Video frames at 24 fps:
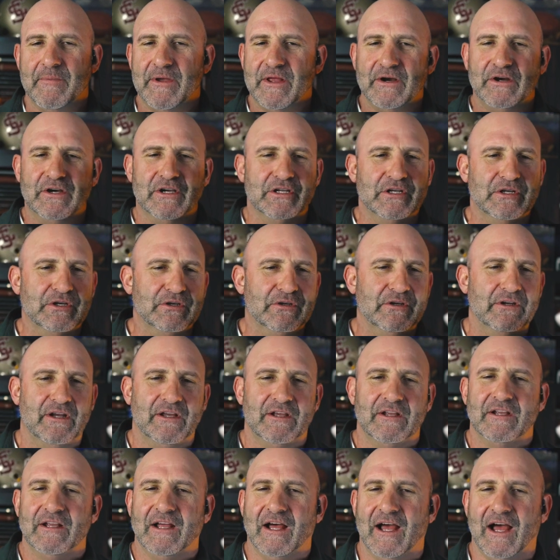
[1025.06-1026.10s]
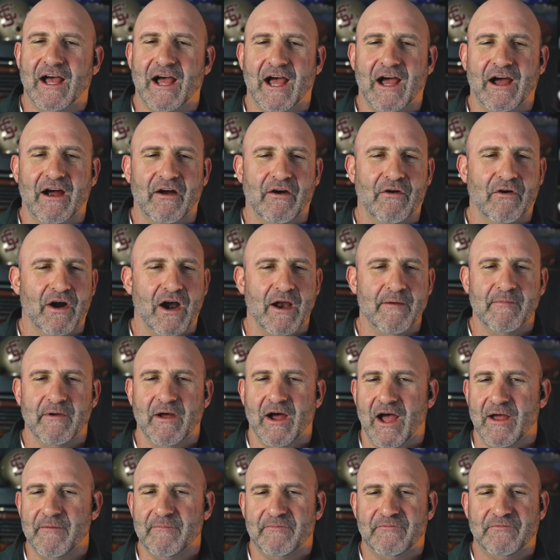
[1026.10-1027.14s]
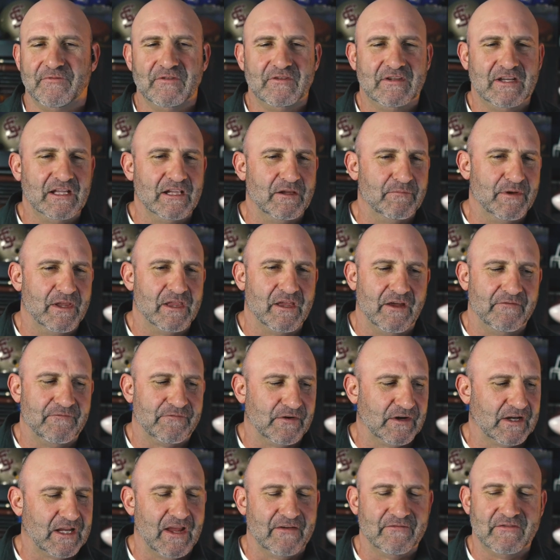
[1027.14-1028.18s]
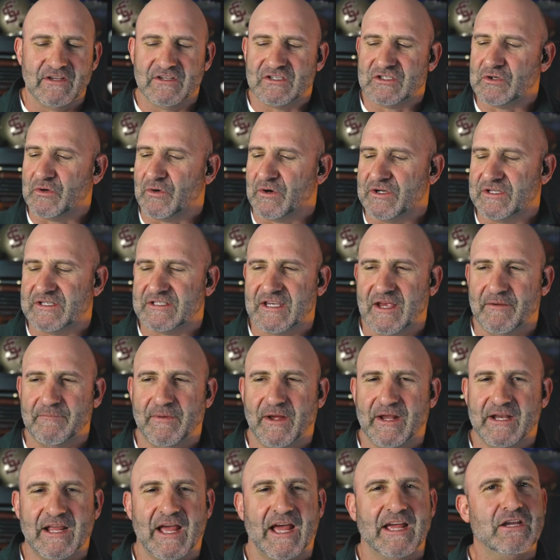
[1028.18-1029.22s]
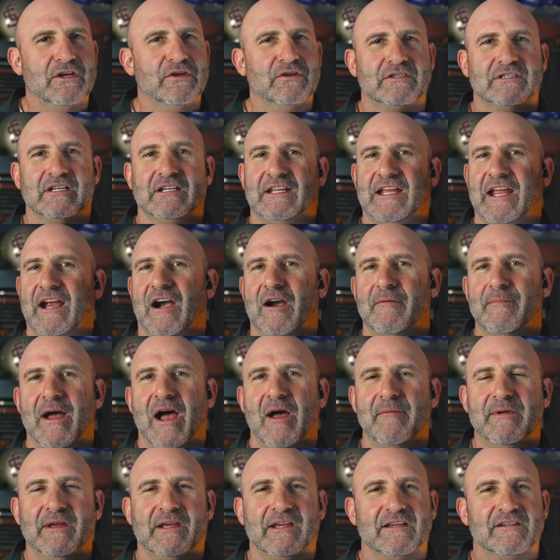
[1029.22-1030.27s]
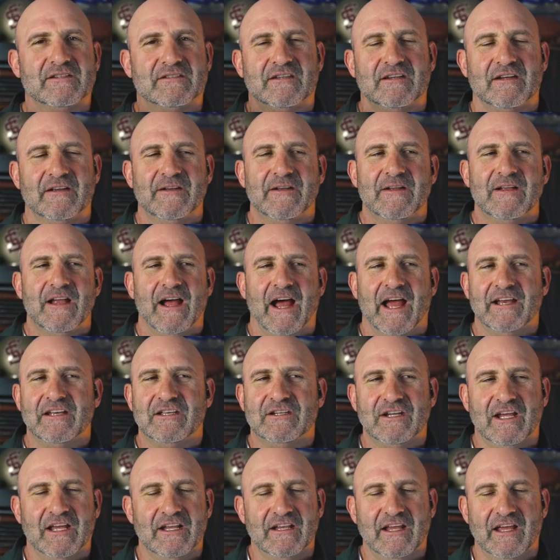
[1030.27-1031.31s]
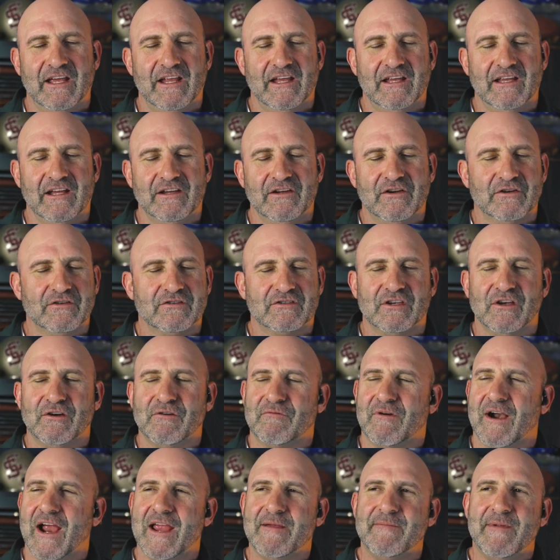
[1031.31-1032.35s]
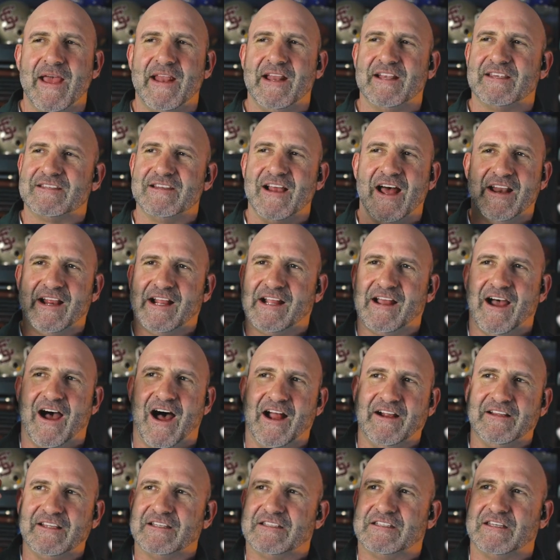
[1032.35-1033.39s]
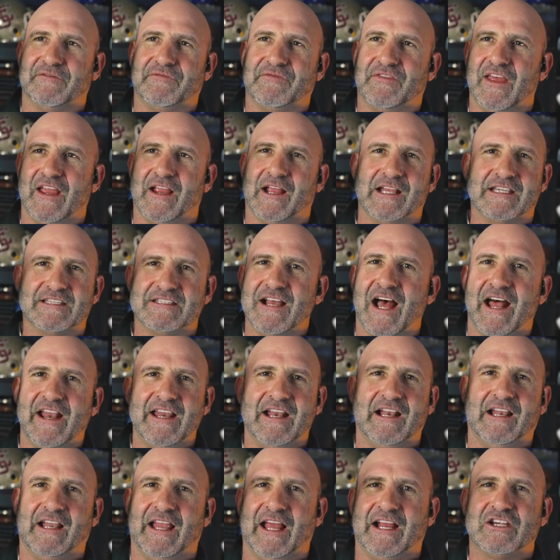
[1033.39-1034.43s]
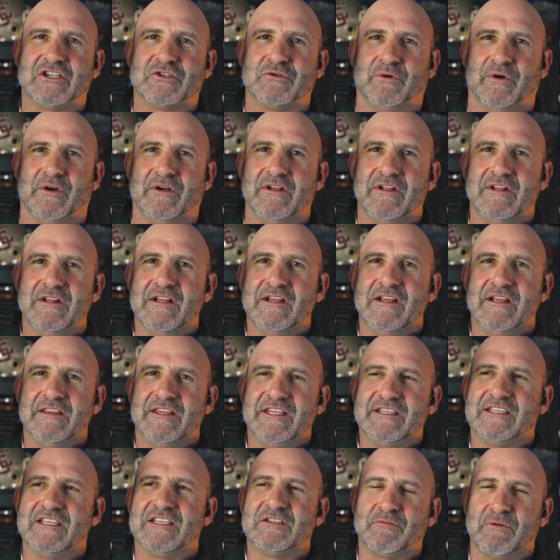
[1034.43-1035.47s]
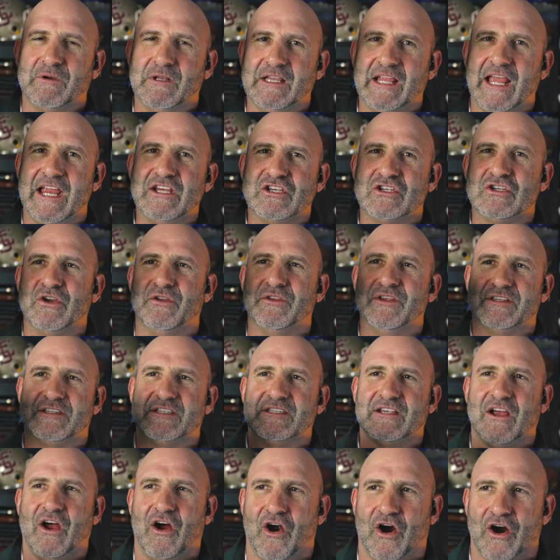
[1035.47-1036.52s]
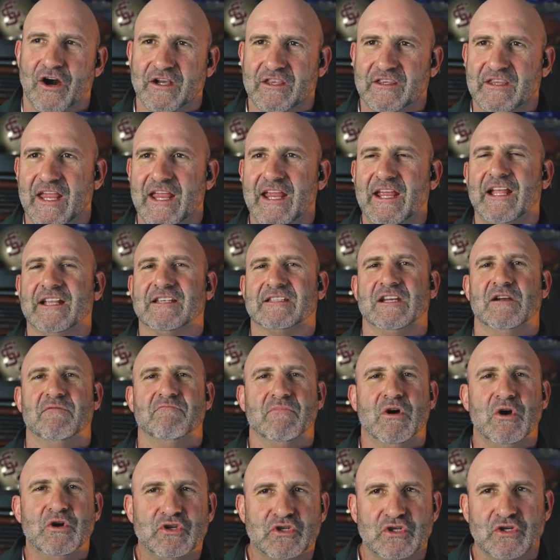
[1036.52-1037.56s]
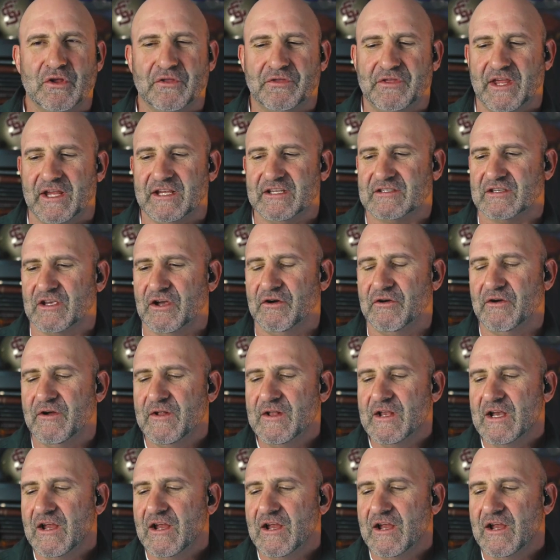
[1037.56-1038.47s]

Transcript: bitter dude, uh, or I'm, I'm dealing with unforgiveness towards somebody I used to care about because I, it, it, you're so right, man. It's not a cognitive thing. It's not intellectual. No, this is no. relational. This is a heart thing. It's an emotional thing. So